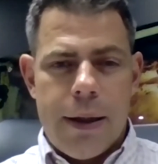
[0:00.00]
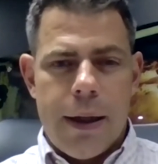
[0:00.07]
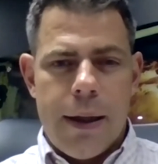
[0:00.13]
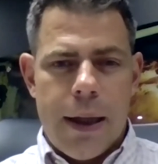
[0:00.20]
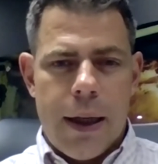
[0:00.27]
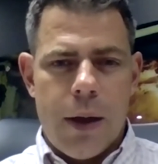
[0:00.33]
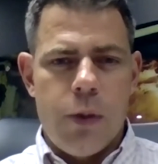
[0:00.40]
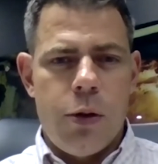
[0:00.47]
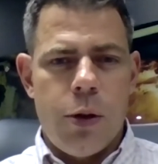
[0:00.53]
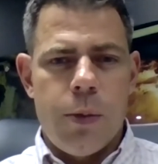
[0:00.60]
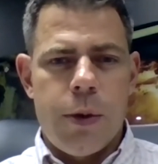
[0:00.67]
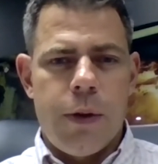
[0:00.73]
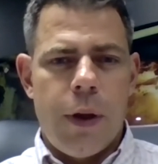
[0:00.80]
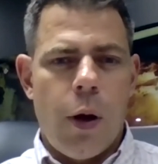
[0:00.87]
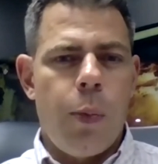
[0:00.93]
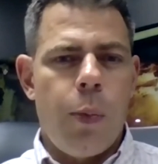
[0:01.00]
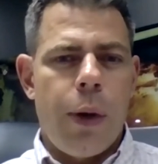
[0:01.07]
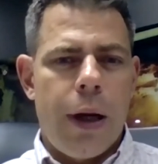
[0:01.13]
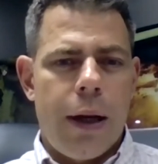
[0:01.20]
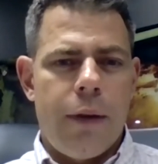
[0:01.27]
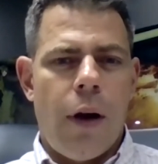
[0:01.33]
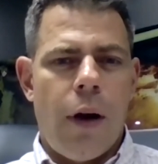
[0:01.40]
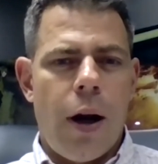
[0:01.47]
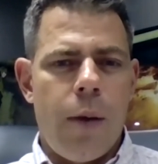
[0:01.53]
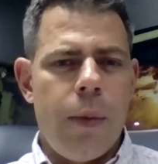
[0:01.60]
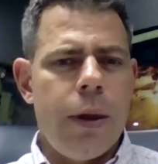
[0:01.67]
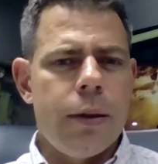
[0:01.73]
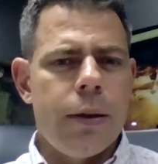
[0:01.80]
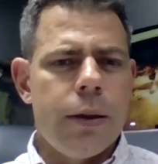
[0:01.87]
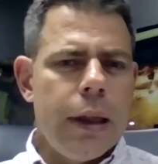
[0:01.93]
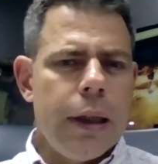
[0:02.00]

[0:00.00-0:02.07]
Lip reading: I think, in terms of the operating environment.